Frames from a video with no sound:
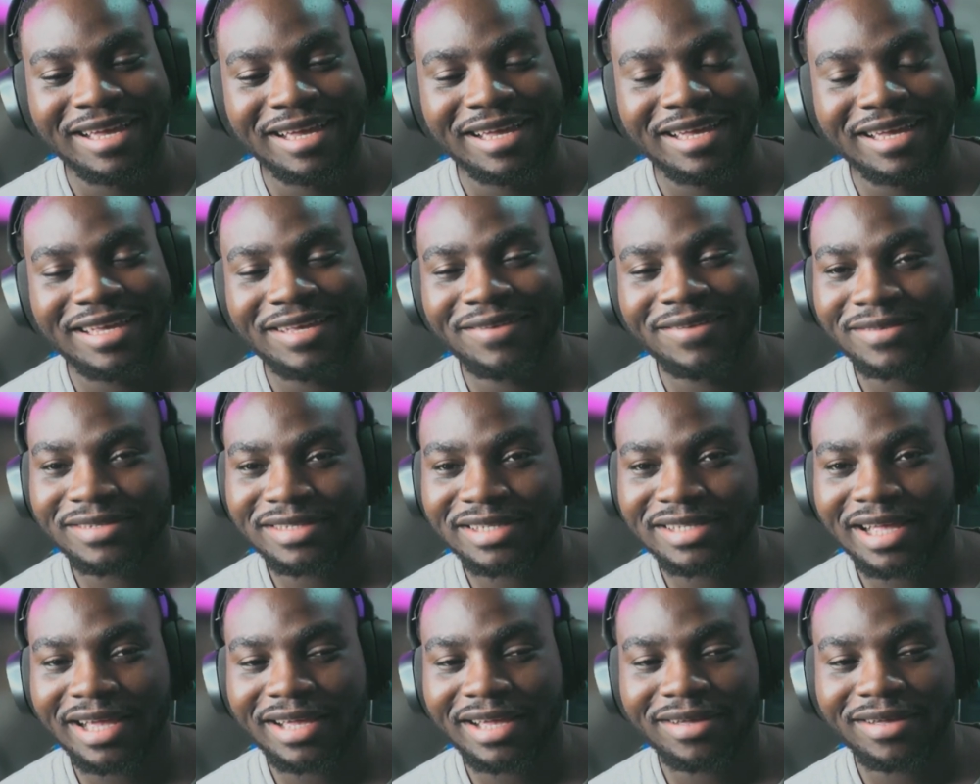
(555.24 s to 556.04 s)
He was
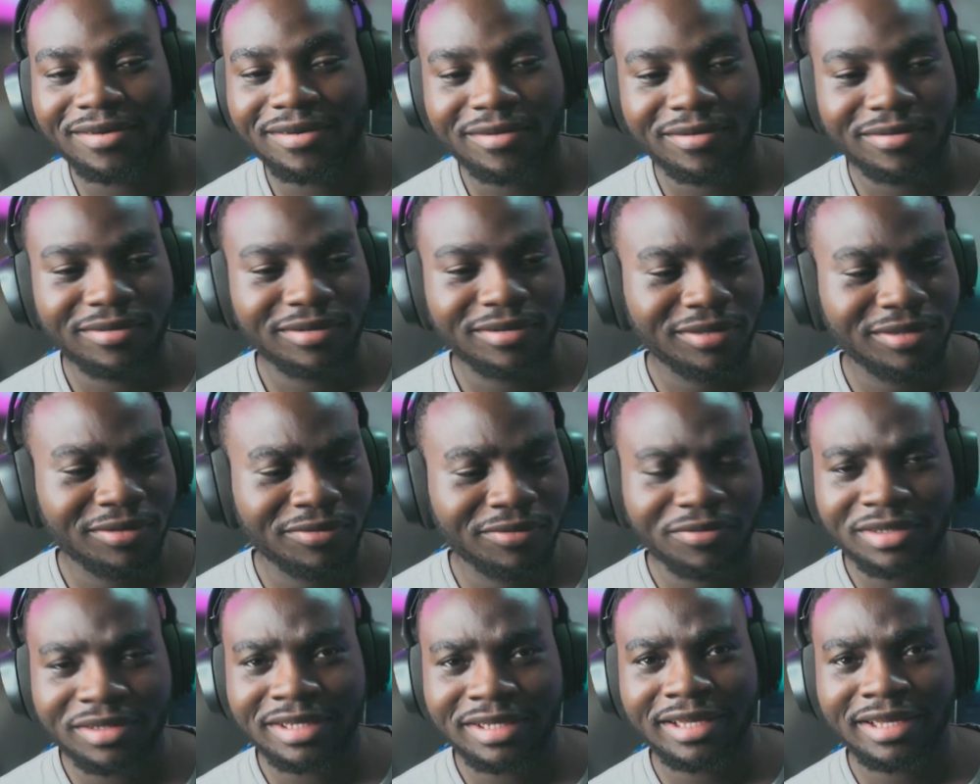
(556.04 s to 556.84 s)
like, oh, you've
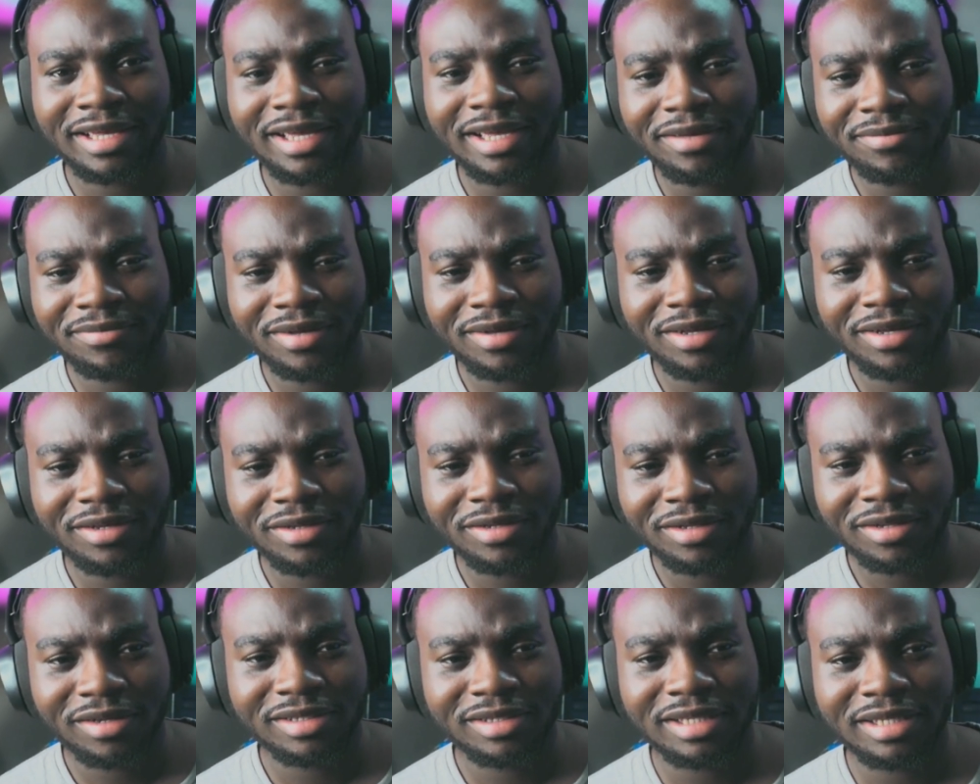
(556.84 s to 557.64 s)
won the game, you
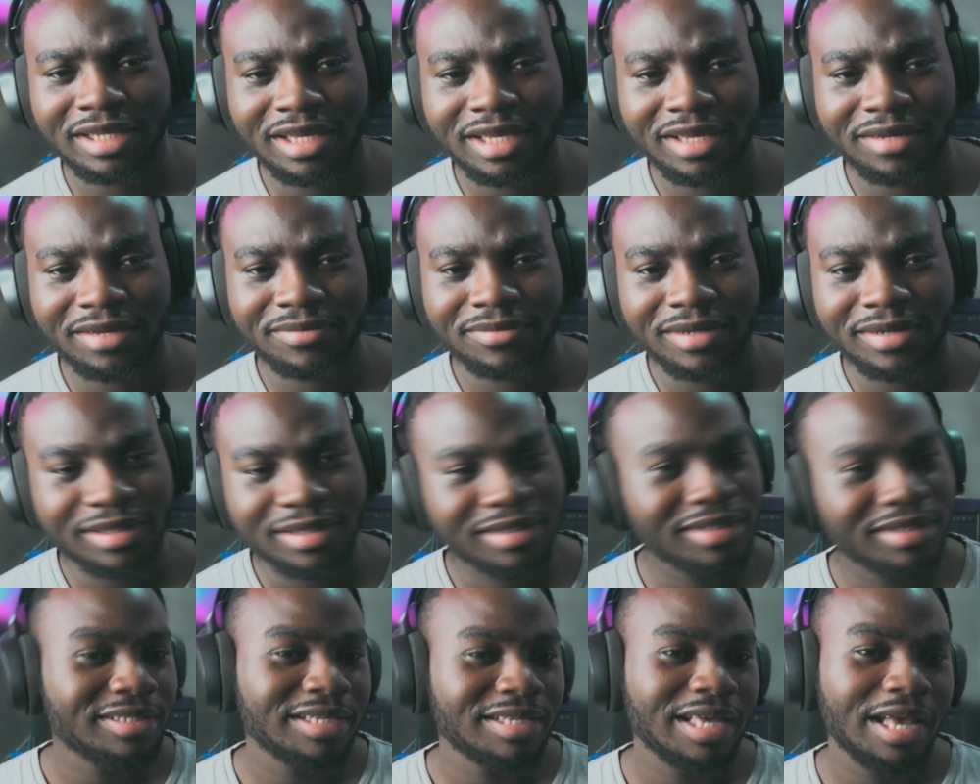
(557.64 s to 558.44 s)
lost the game.
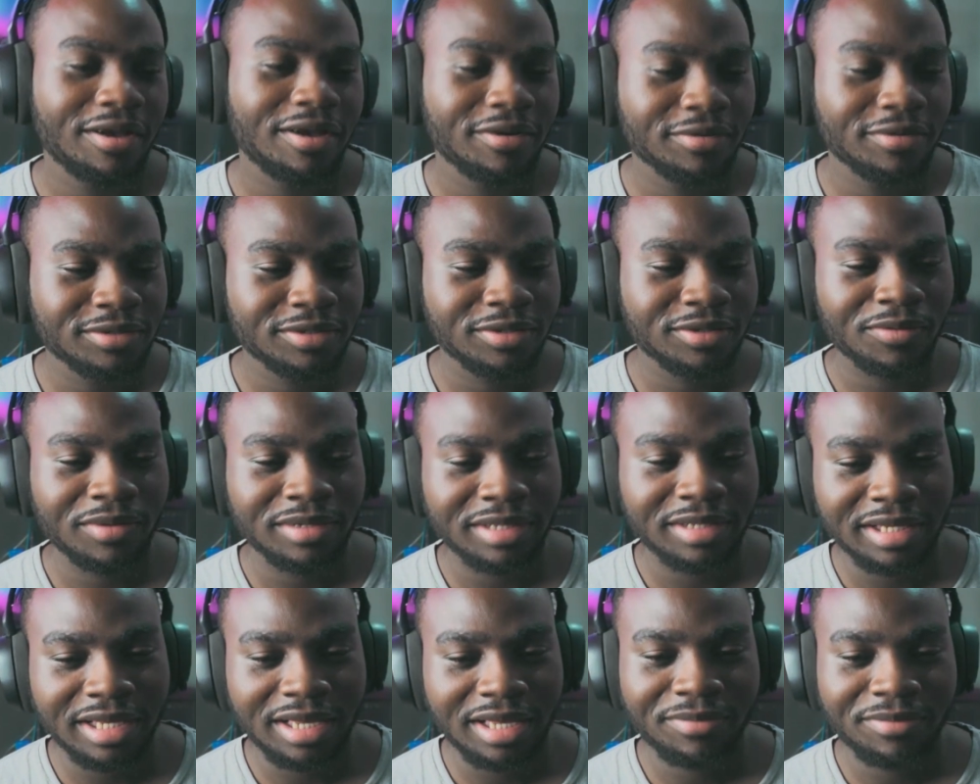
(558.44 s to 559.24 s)
This guy also won
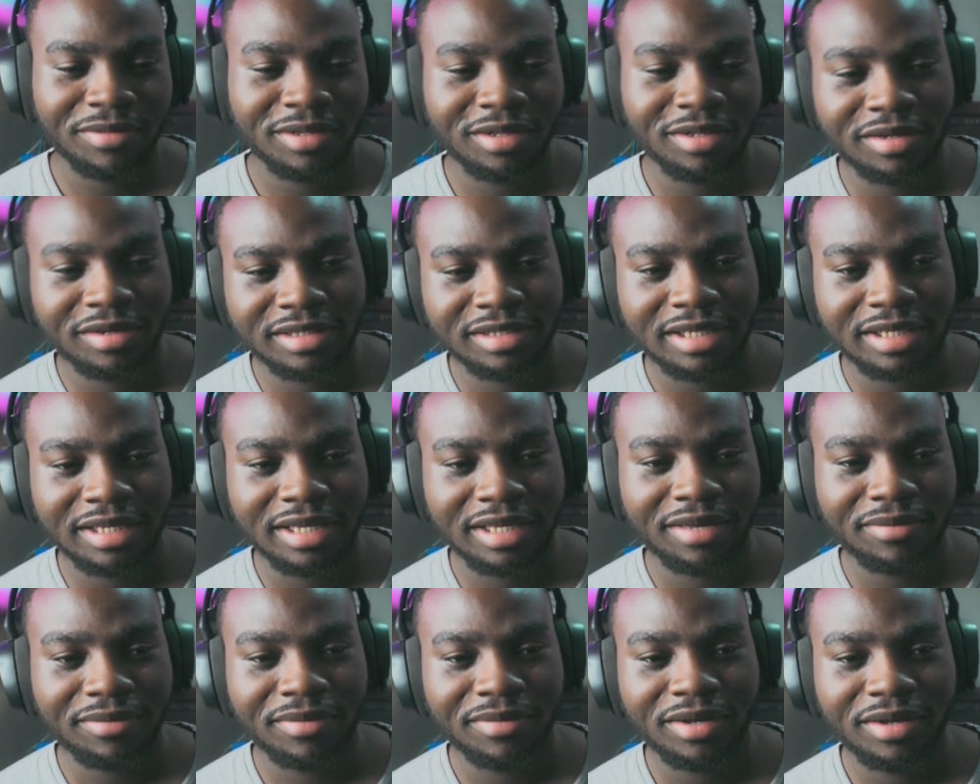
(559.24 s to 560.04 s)
the game and lost the
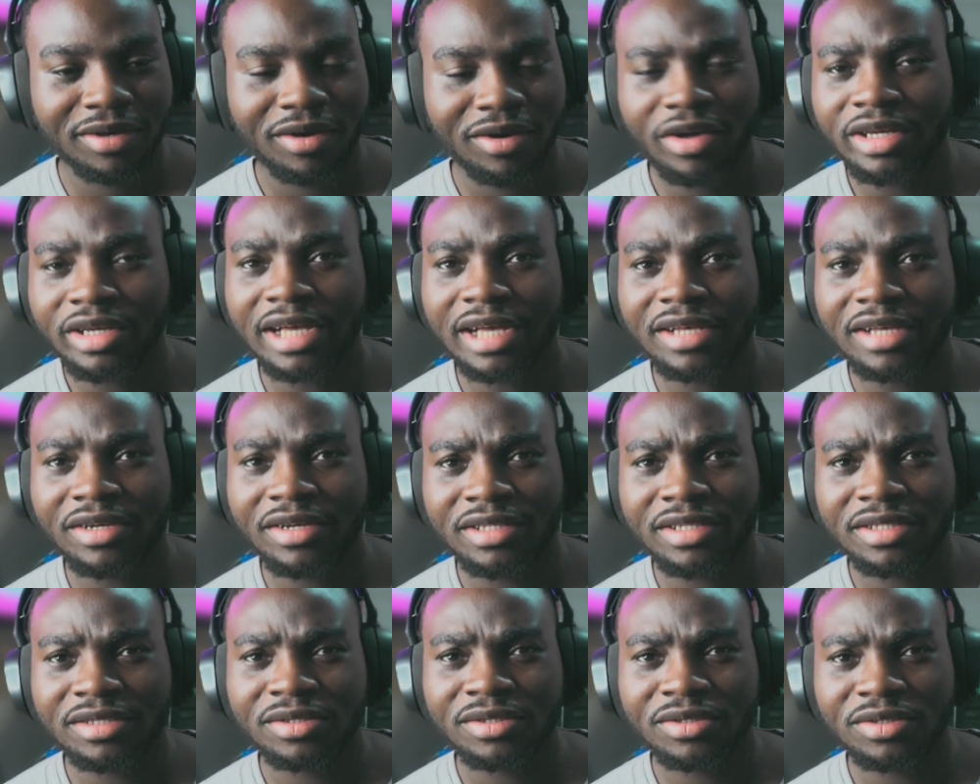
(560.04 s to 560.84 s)
game. All you
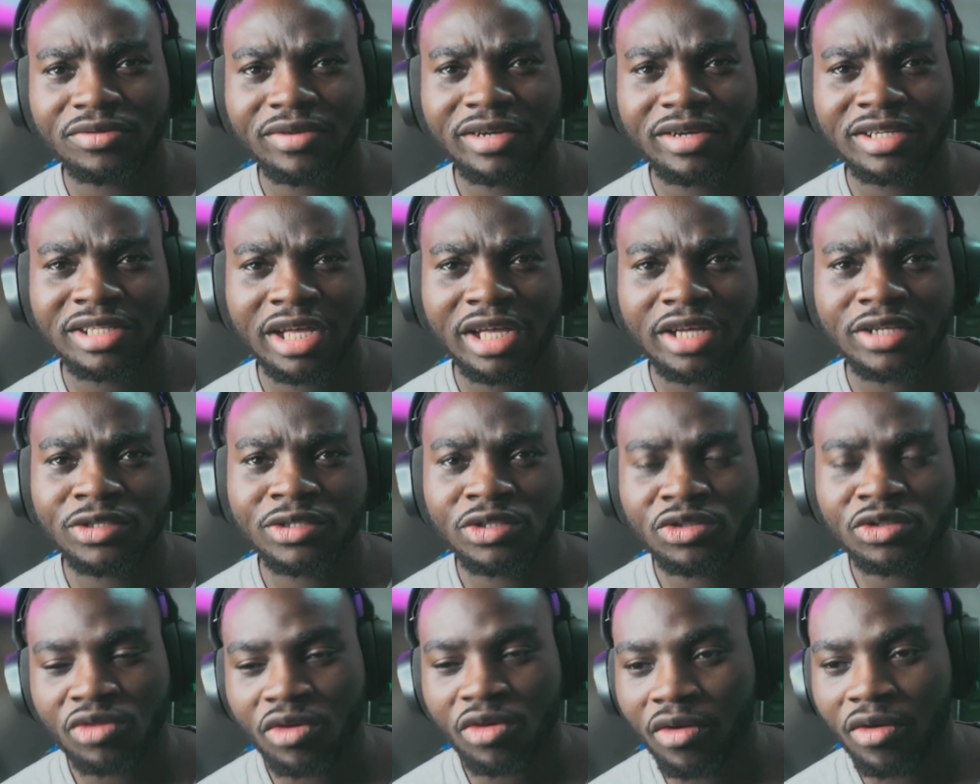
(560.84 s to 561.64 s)
need to do right now is
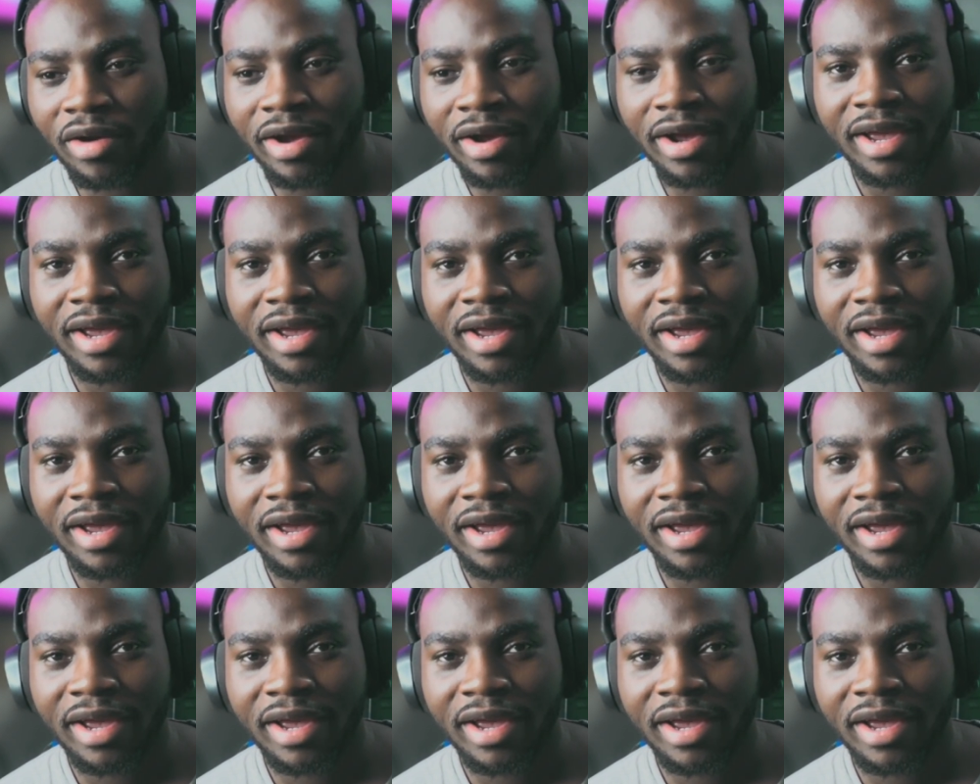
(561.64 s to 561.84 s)
draw.